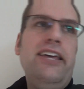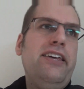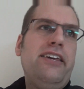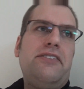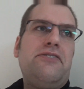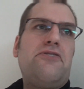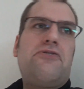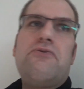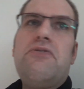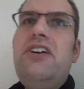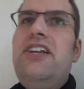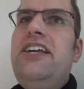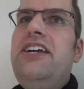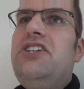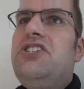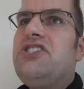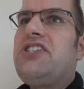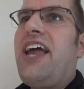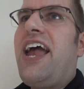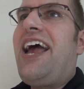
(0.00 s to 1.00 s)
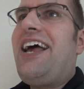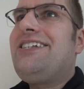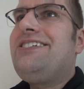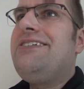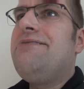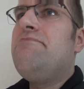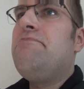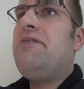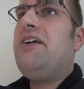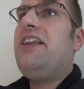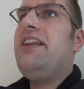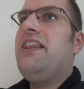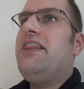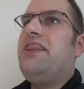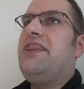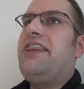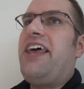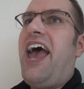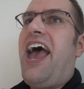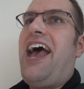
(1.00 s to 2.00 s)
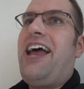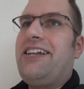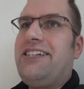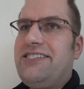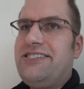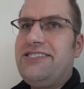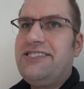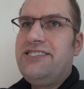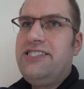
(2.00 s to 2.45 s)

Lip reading: And the 3D just hasn't been that.